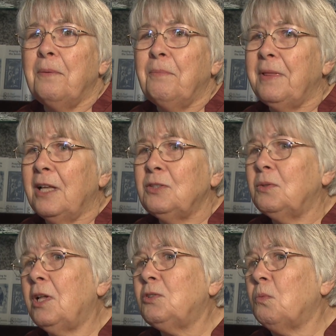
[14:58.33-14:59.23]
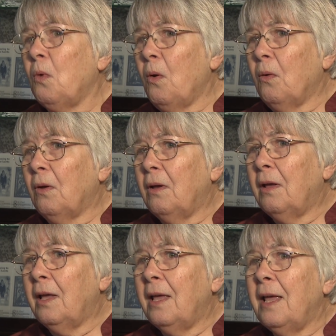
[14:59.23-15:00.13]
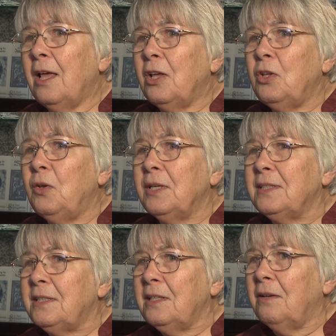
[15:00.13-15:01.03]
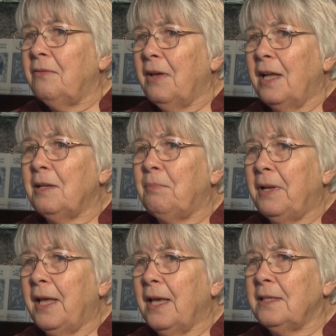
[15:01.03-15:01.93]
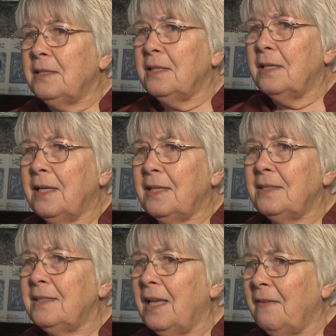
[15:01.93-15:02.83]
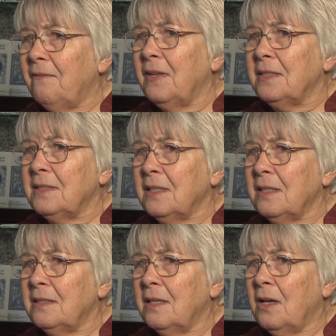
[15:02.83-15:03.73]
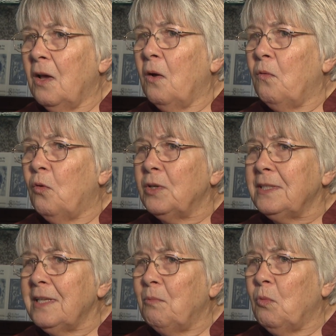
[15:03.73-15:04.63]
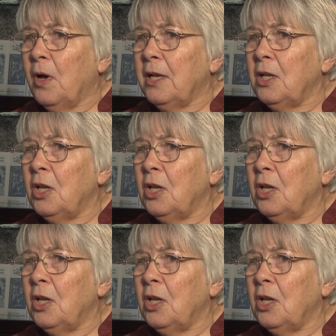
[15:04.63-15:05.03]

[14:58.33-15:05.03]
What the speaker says: But that's wrong. you can still find a place in St. Vincent for someone,